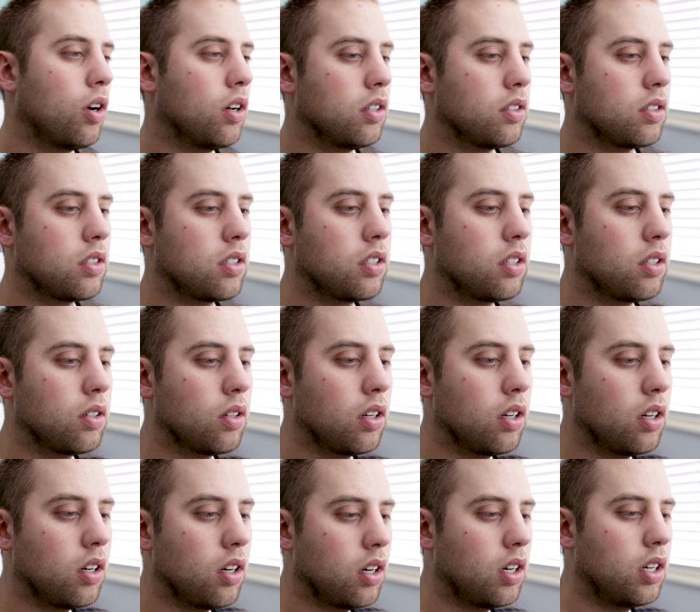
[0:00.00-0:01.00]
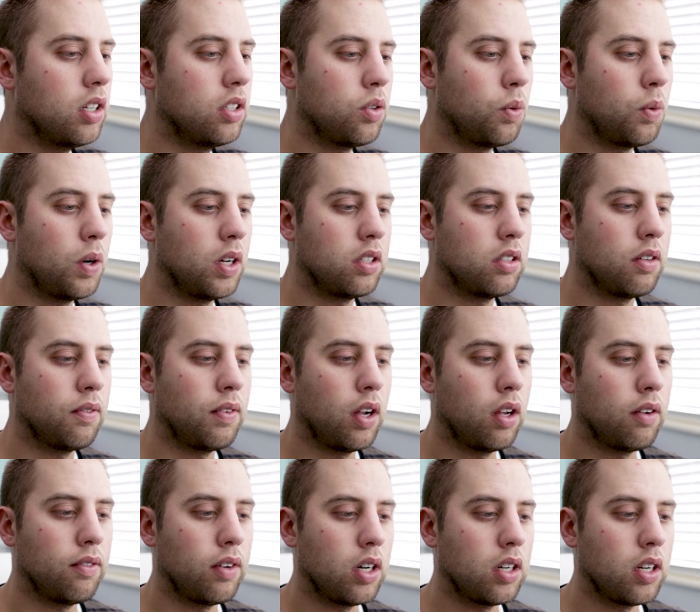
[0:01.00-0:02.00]
else it's a waste of
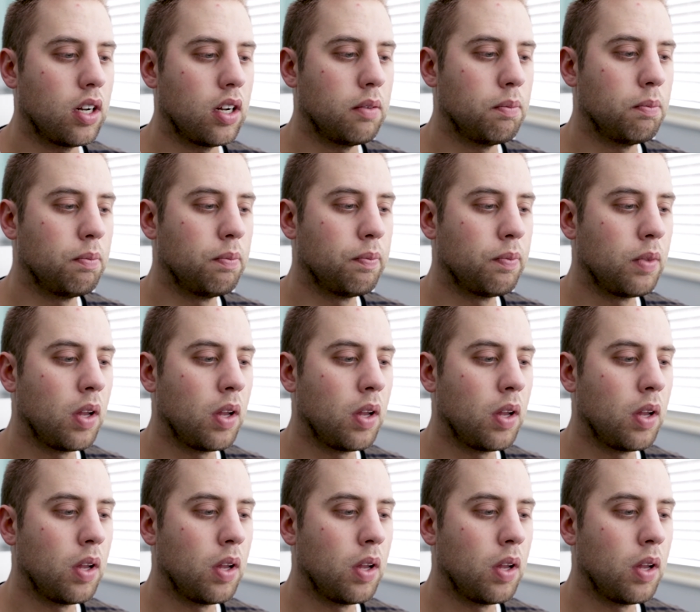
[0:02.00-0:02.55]
all of our time.